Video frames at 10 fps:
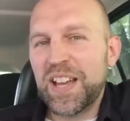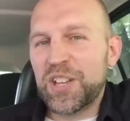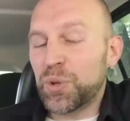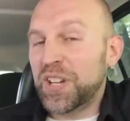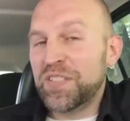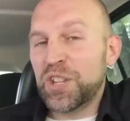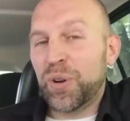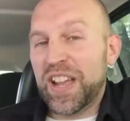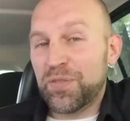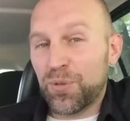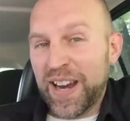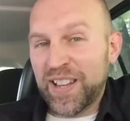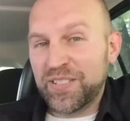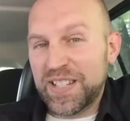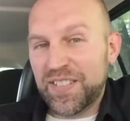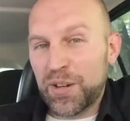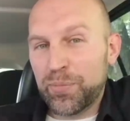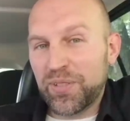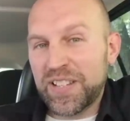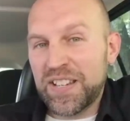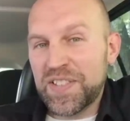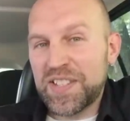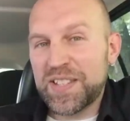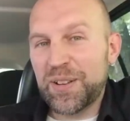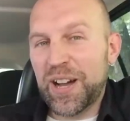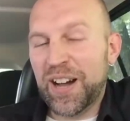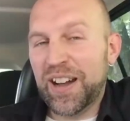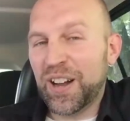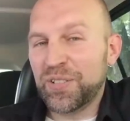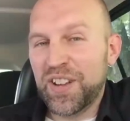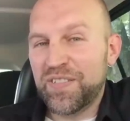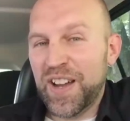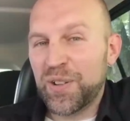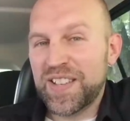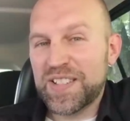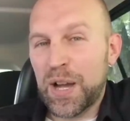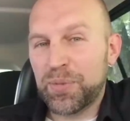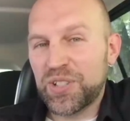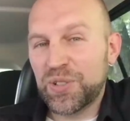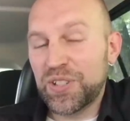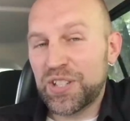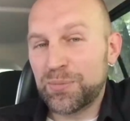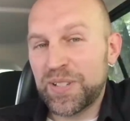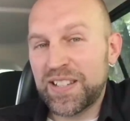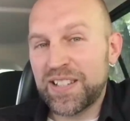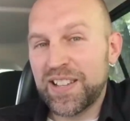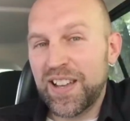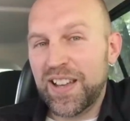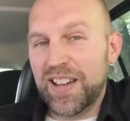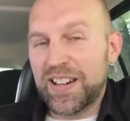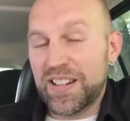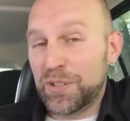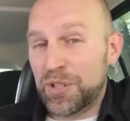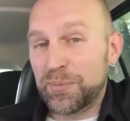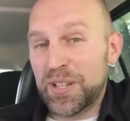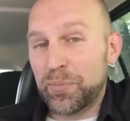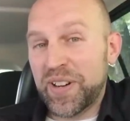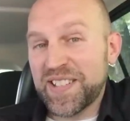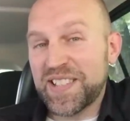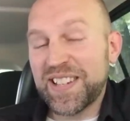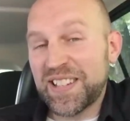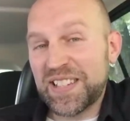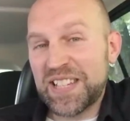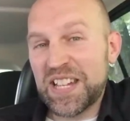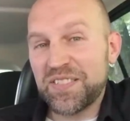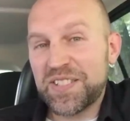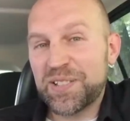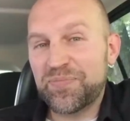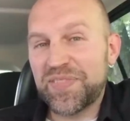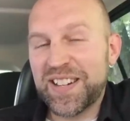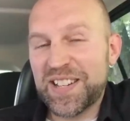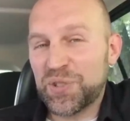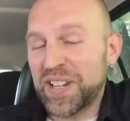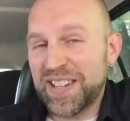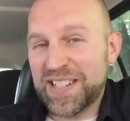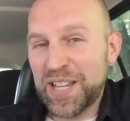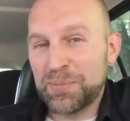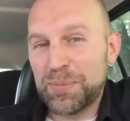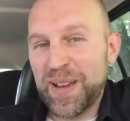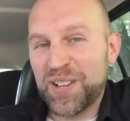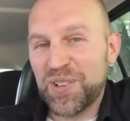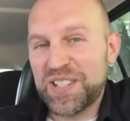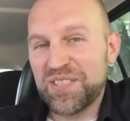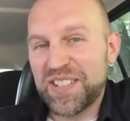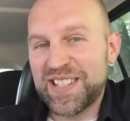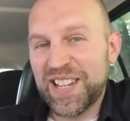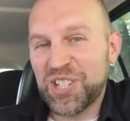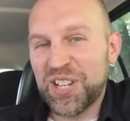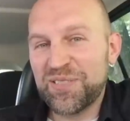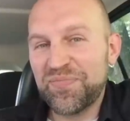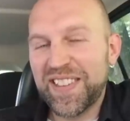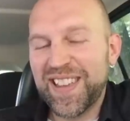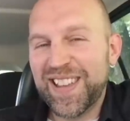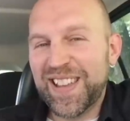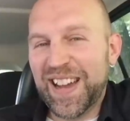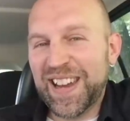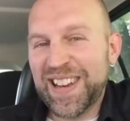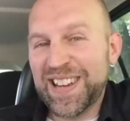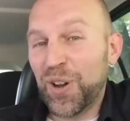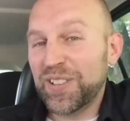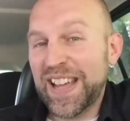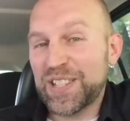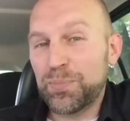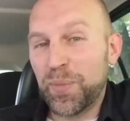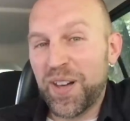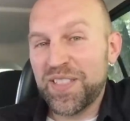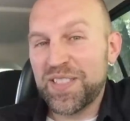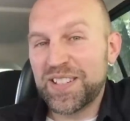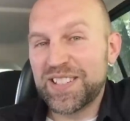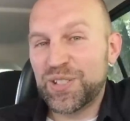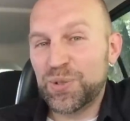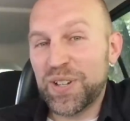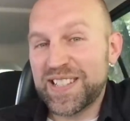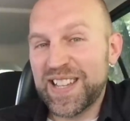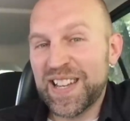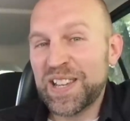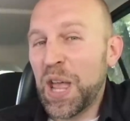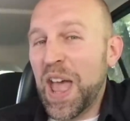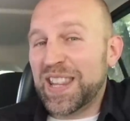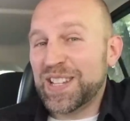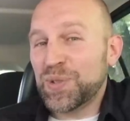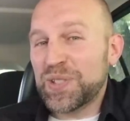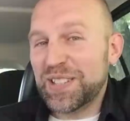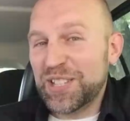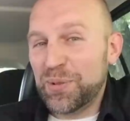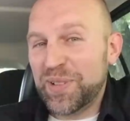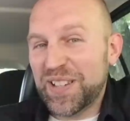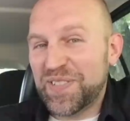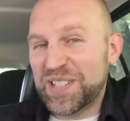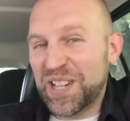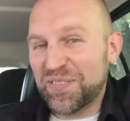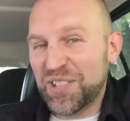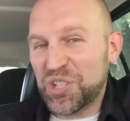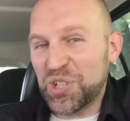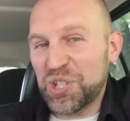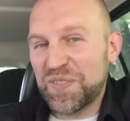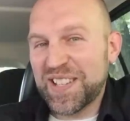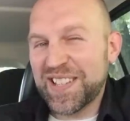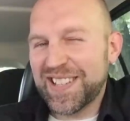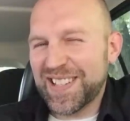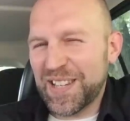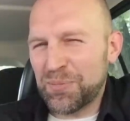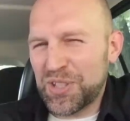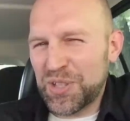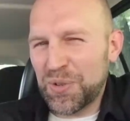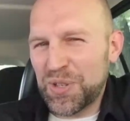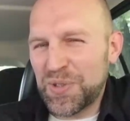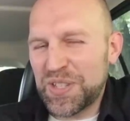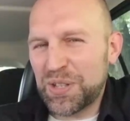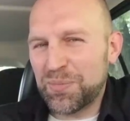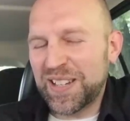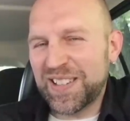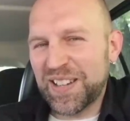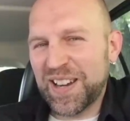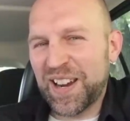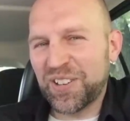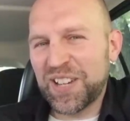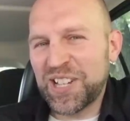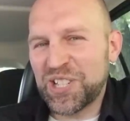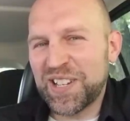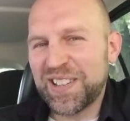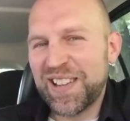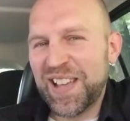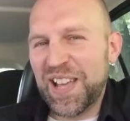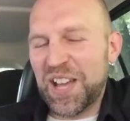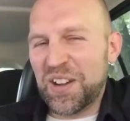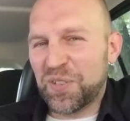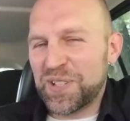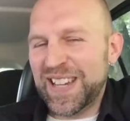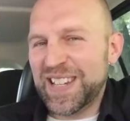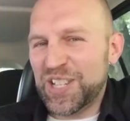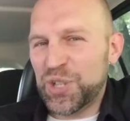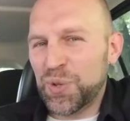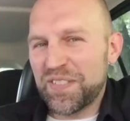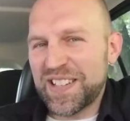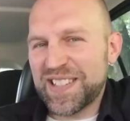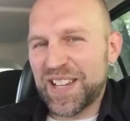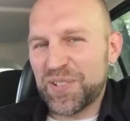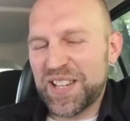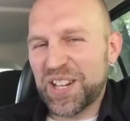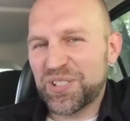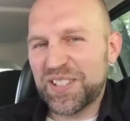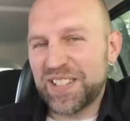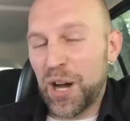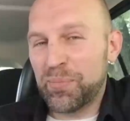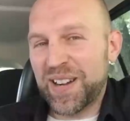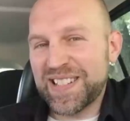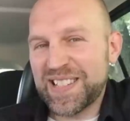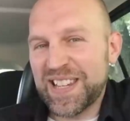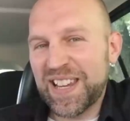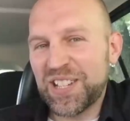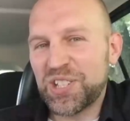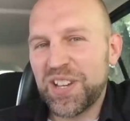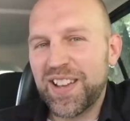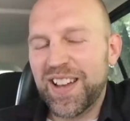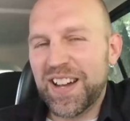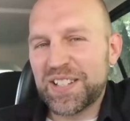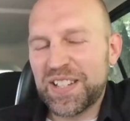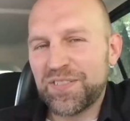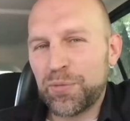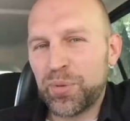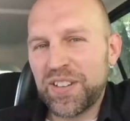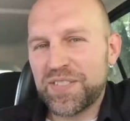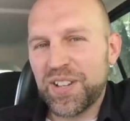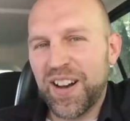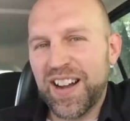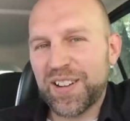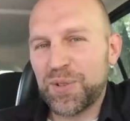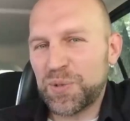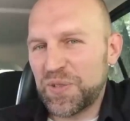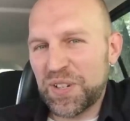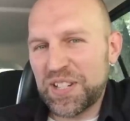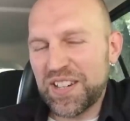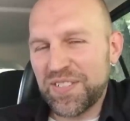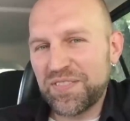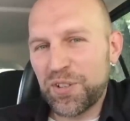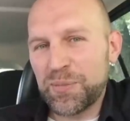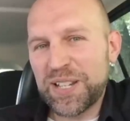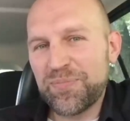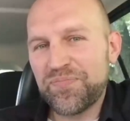So even though I have radically different beliefs, uh, I really found this opportunity to be uh, to be a blessing and a gift. Uh, so I accepted Patrick's invitation. I headed out last month to attend. This was a little bit of a different church visit because I'm so used to being in the congregation. For night two of this, I was actually up on stage uh, to give a brief talk, which was very different for me.